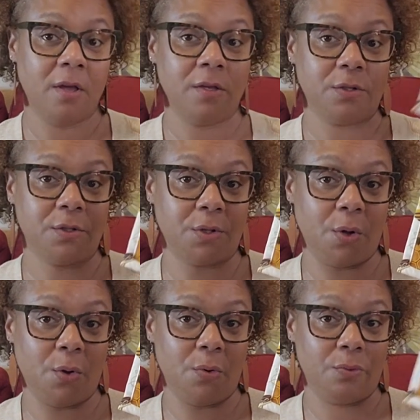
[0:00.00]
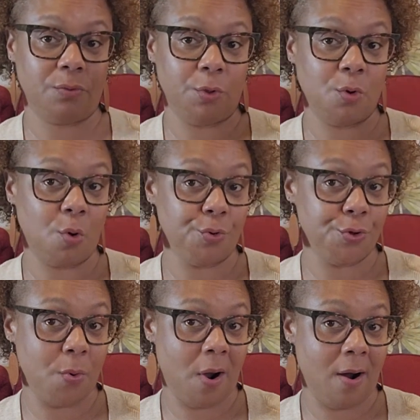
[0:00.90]
So you know who
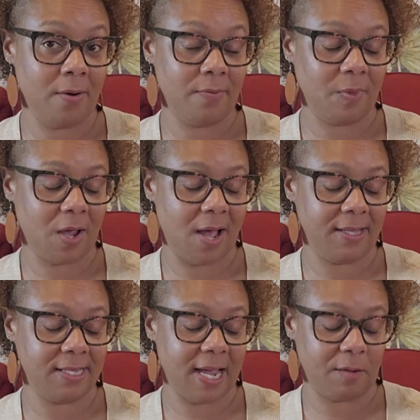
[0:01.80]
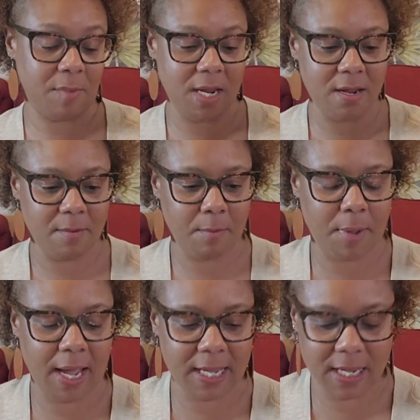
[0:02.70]
you are. Contact me
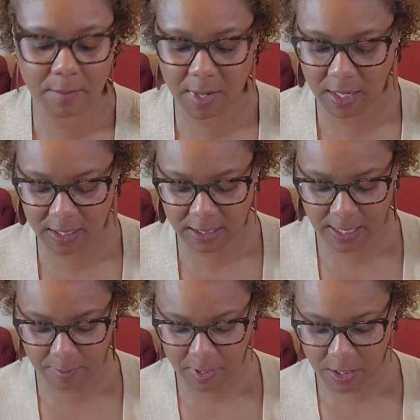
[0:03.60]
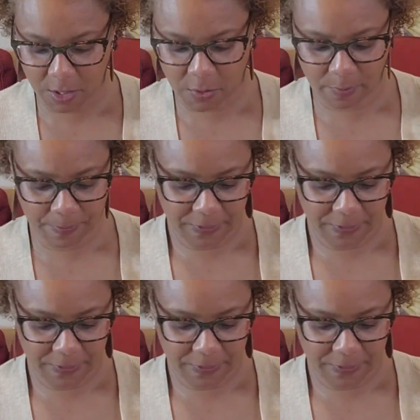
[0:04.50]
by email and let me know.